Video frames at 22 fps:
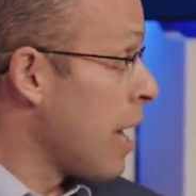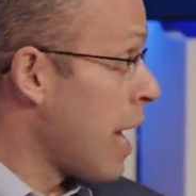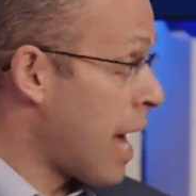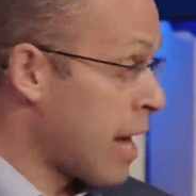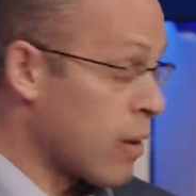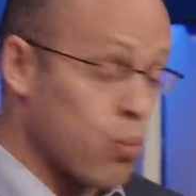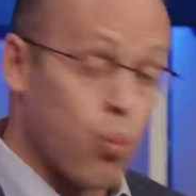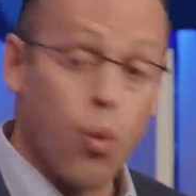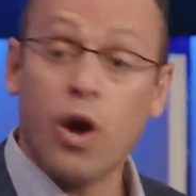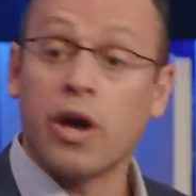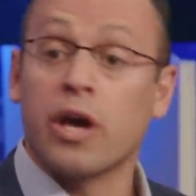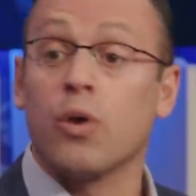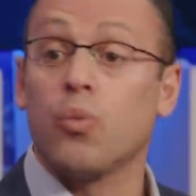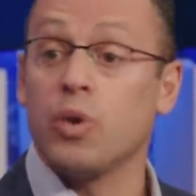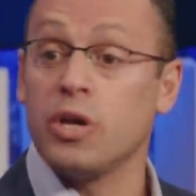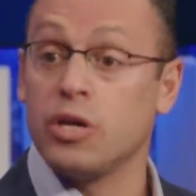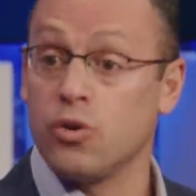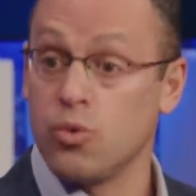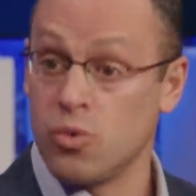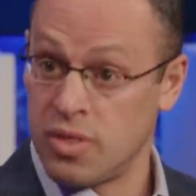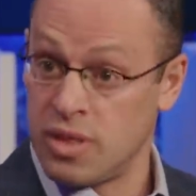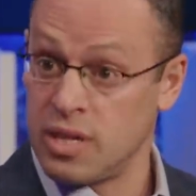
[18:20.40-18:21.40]
And what can we
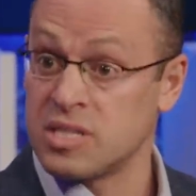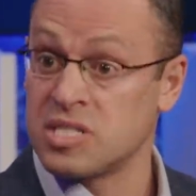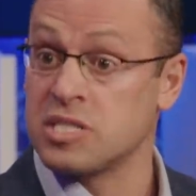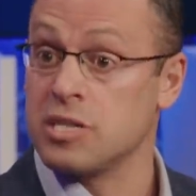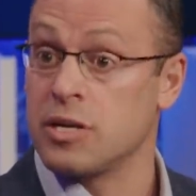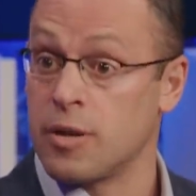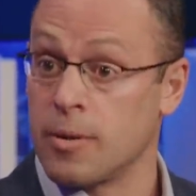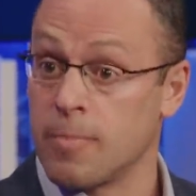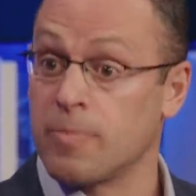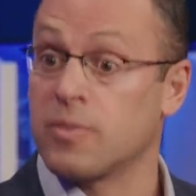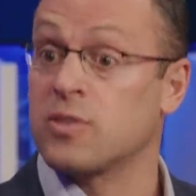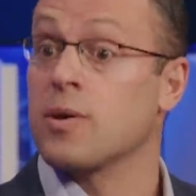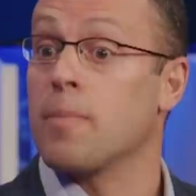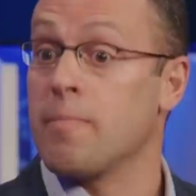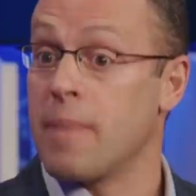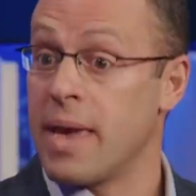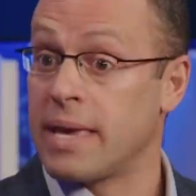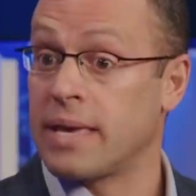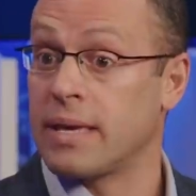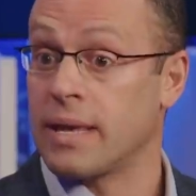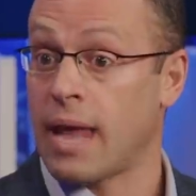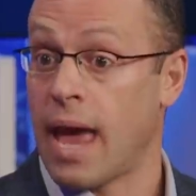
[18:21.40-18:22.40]
do this year to
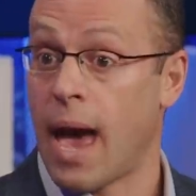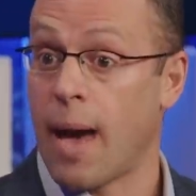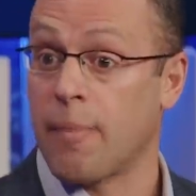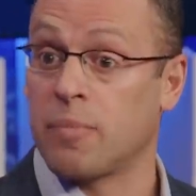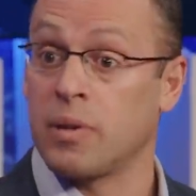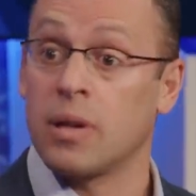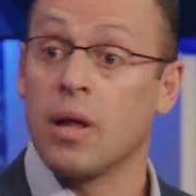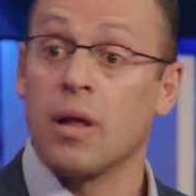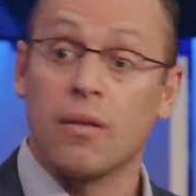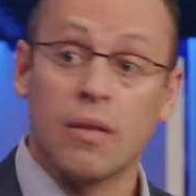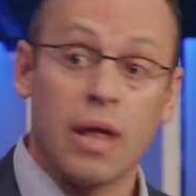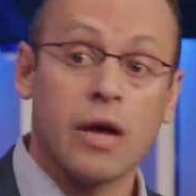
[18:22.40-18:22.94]
make it happen?